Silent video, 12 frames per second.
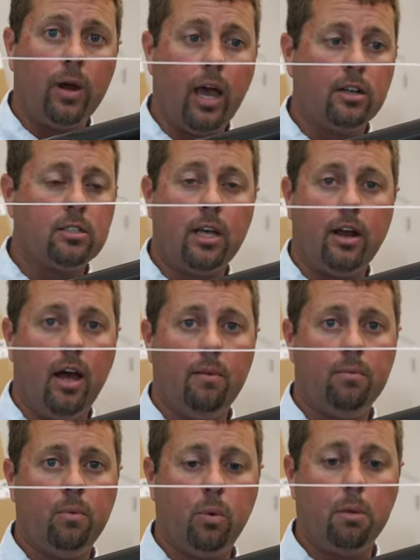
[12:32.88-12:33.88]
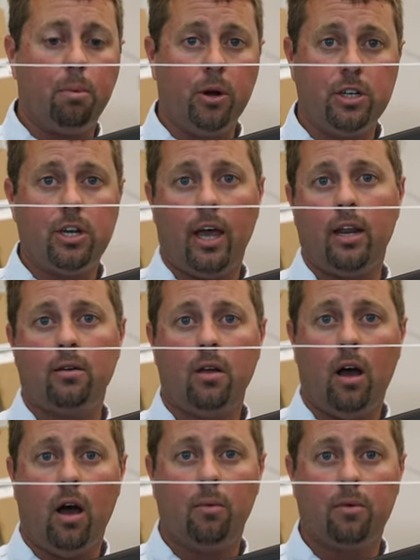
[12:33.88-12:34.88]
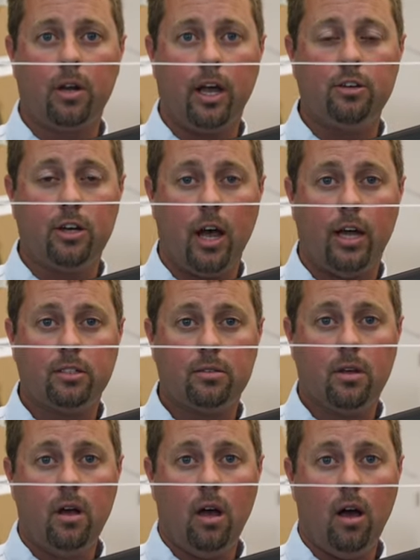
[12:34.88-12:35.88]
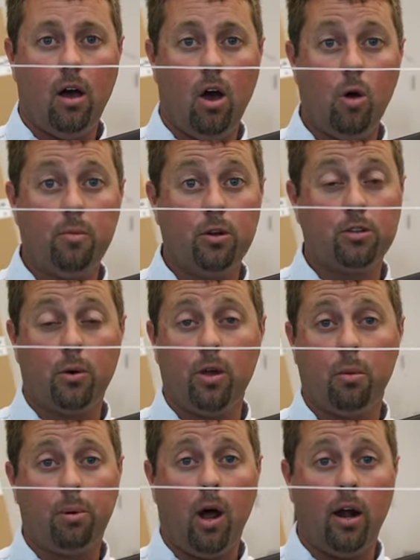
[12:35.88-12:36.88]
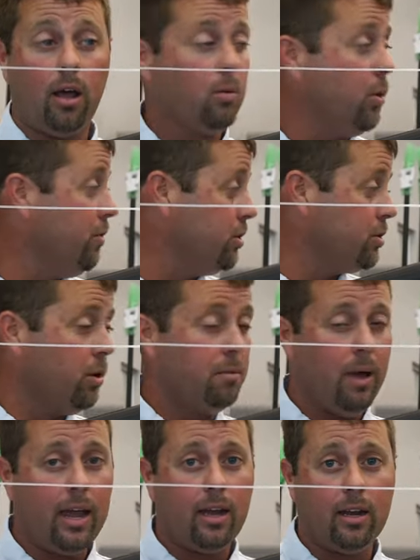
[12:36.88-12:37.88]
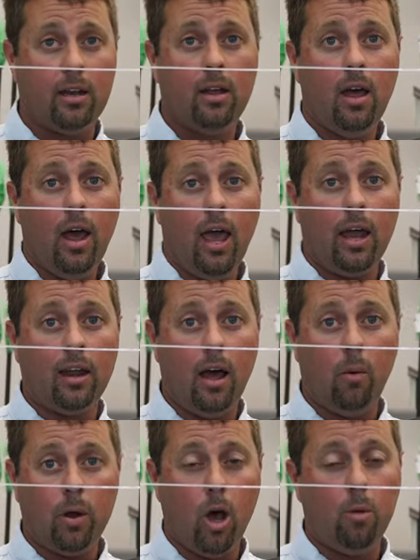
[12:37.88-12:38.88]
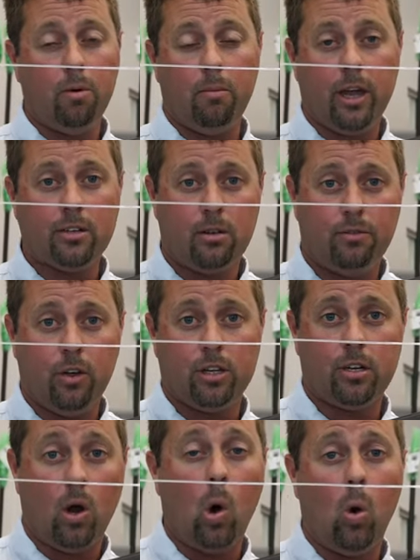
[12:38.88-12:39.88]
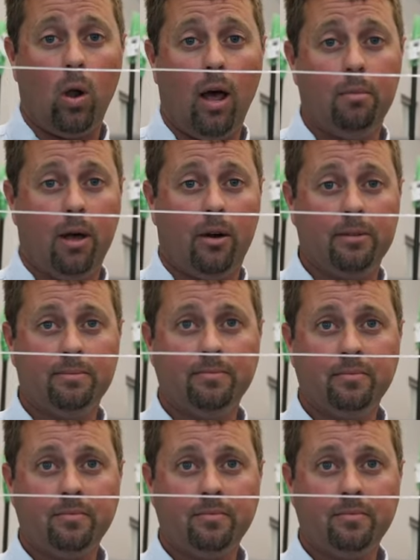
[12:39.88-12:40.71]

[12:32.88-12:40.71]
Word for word: how we got set up. We appreciate it. Um, glad you guys uh, hope you enjoy the product. We've enjoyed making it, and uh, we hope it makes your fishing a whole lot better.